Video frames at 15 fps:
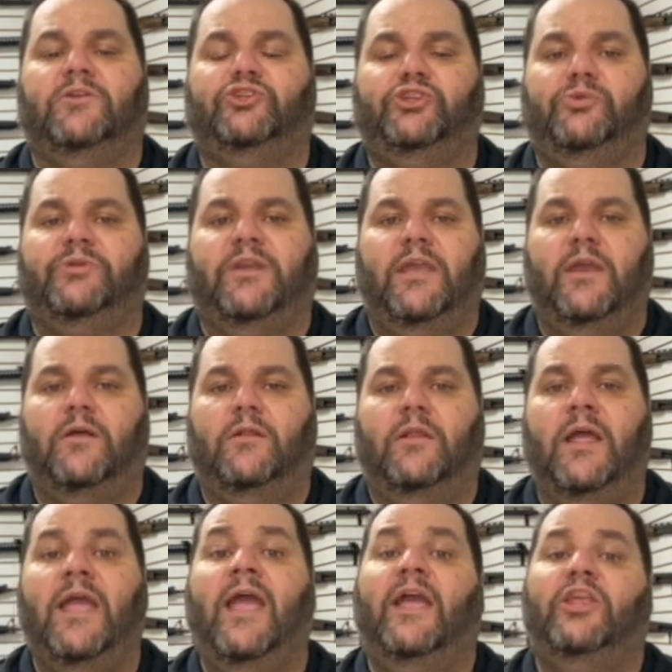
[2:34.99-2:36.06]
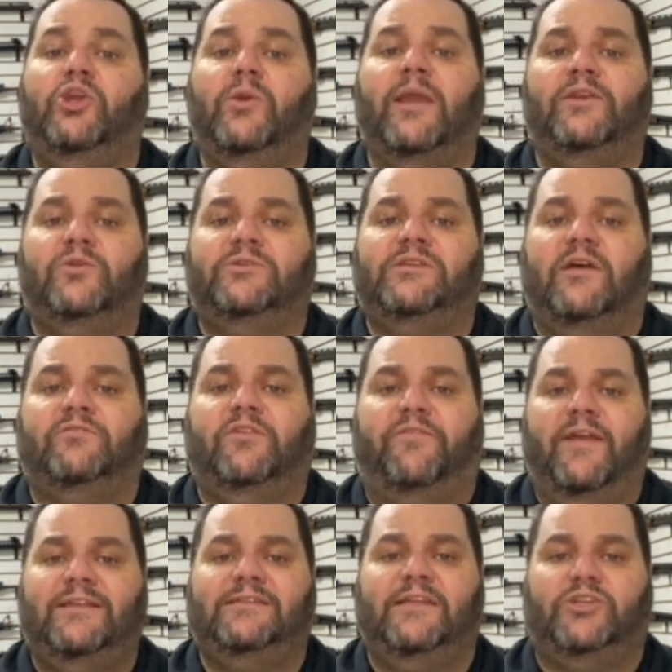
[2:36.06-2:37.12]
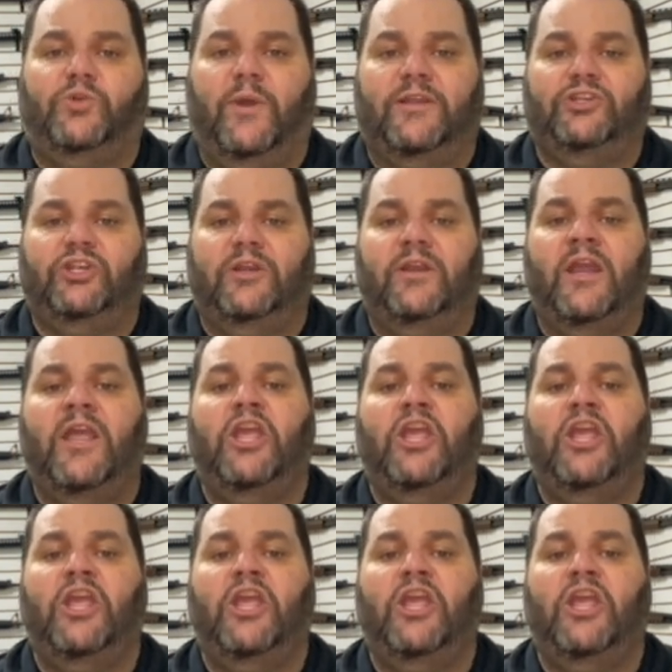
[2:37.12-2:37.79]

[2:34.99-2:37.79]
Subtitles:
shoot to kill, you get into a self-defense situation,